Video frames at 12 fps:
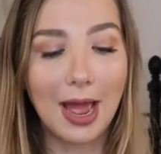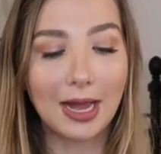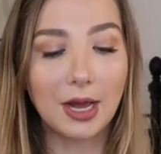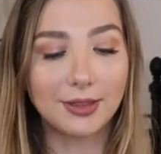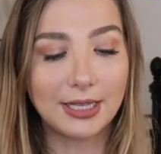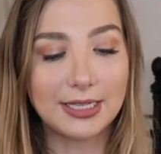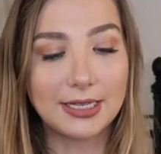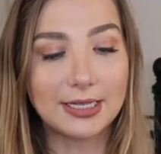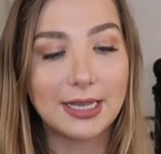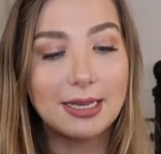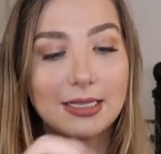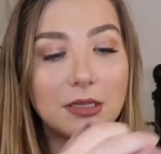I got these in a
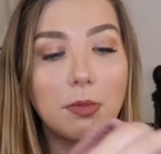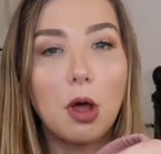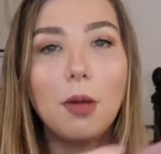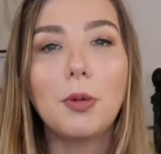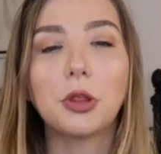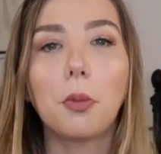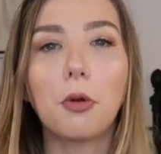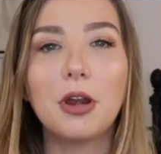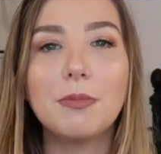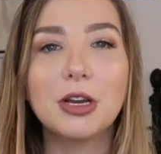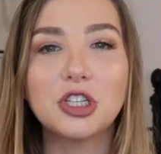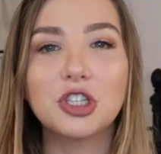size small, but they're
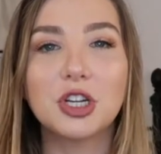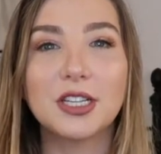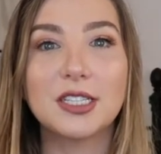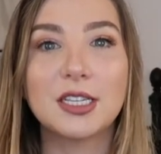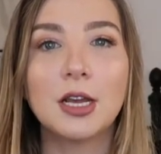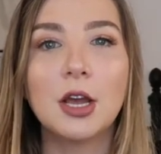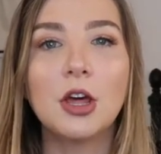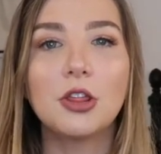pretty much just